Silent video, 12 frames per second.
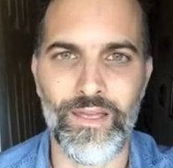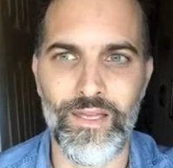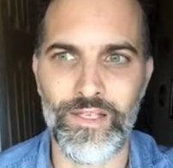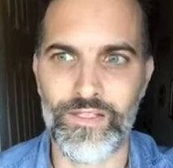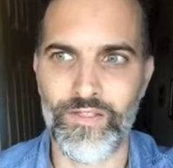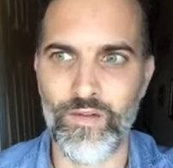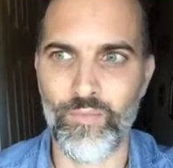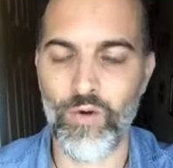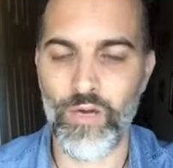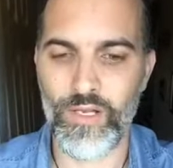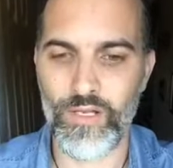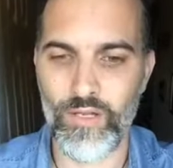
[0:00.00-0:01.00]
is
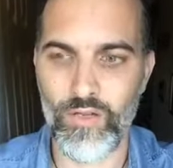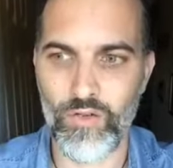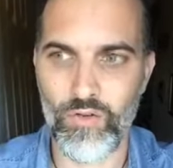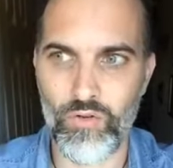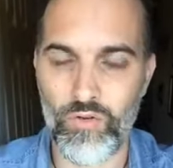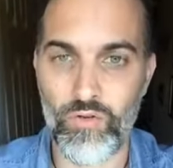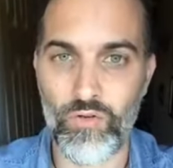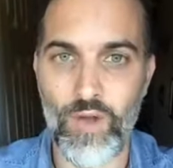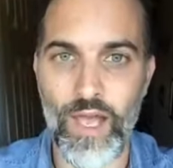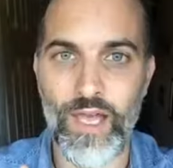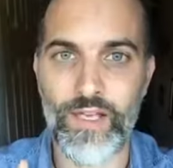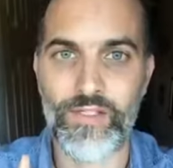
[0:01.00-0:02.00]
someone who
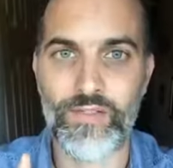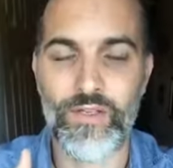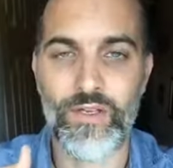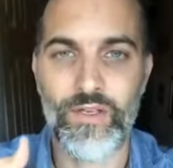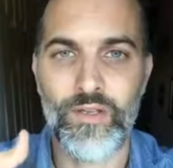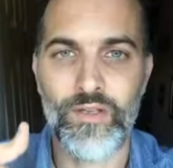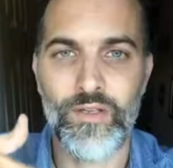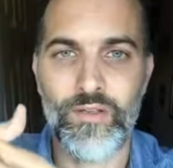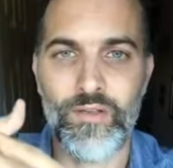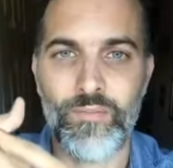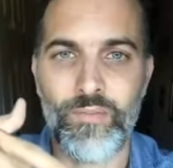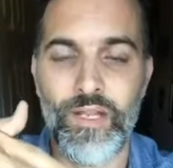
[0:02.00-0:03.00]
has
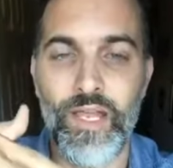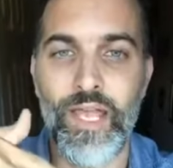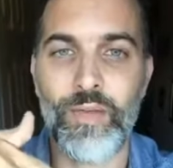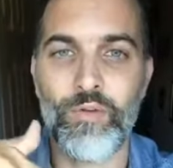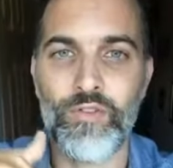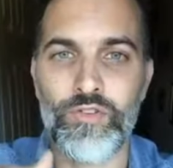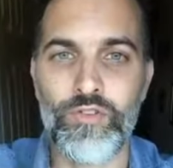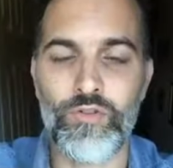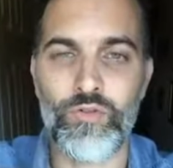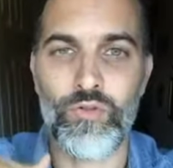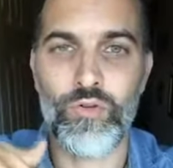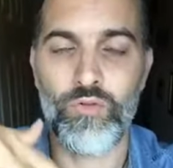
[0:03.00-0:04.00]
been able
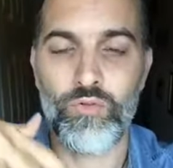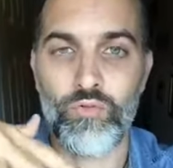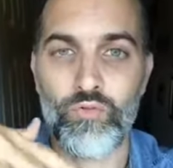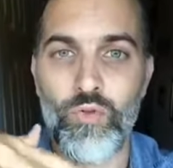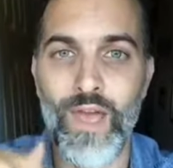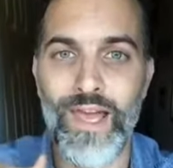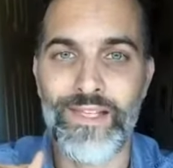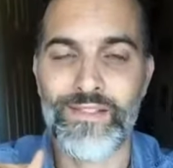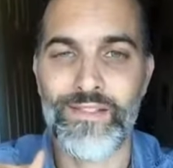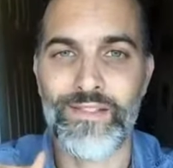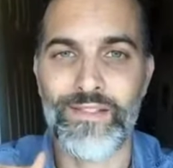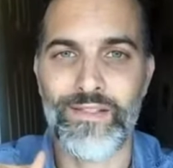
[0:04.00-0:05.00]
to
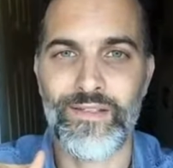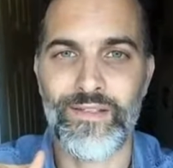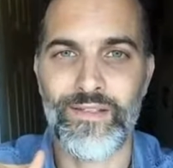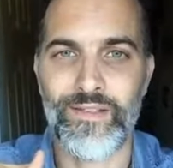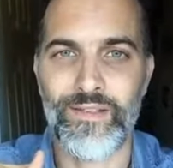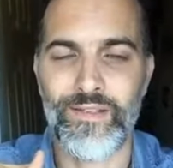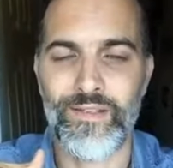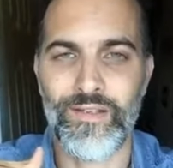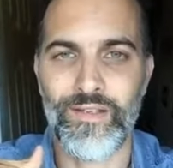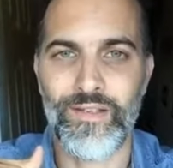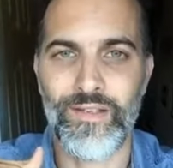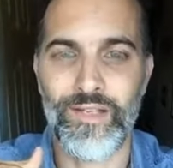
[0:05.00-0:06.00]
rest
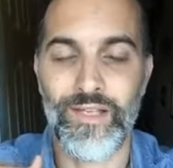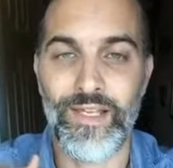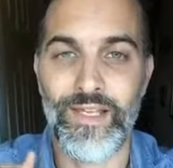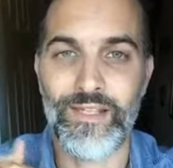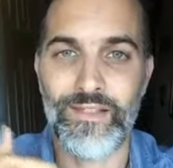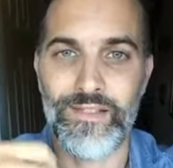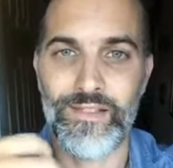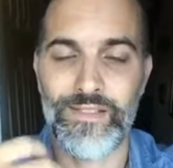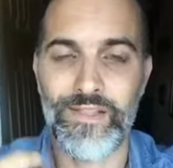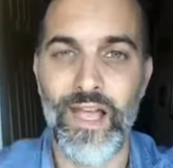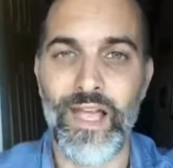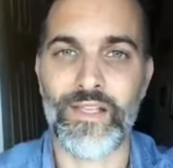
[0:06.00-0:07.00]
in the
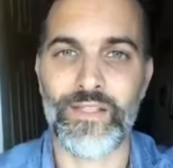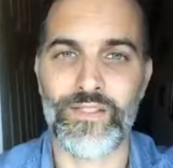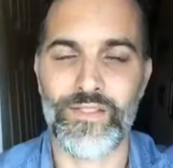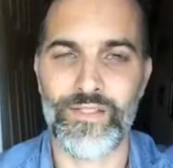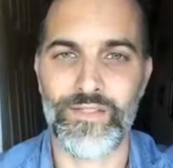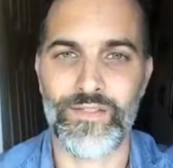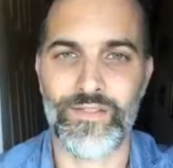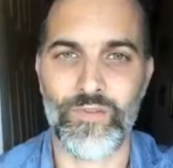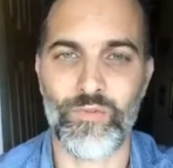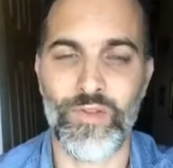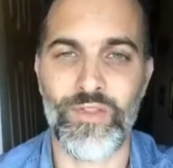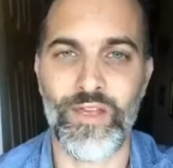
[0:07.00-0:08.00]
silence
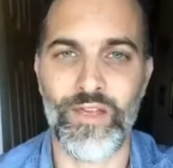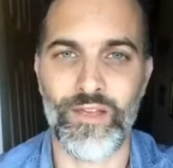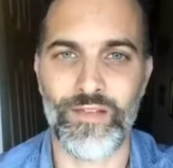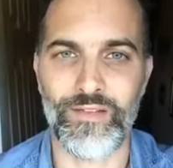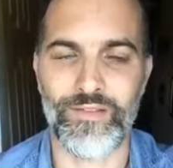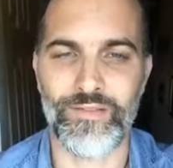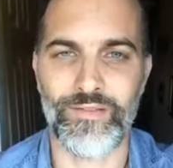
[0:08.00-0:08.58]
within,